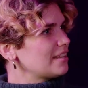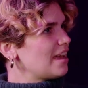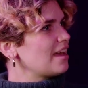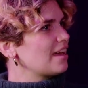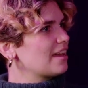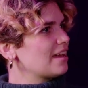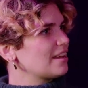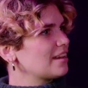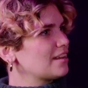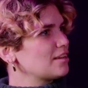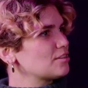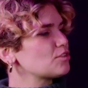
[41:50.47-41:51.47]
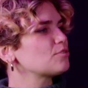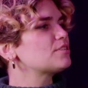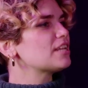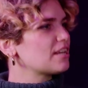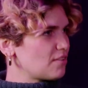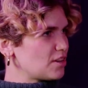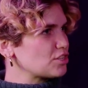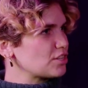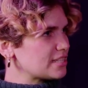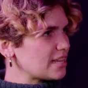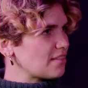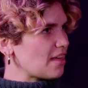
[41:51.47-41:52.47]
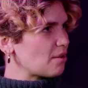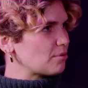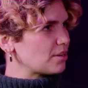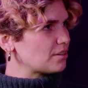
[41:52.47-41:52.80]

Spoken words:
Yeah. So you did eventually send that one.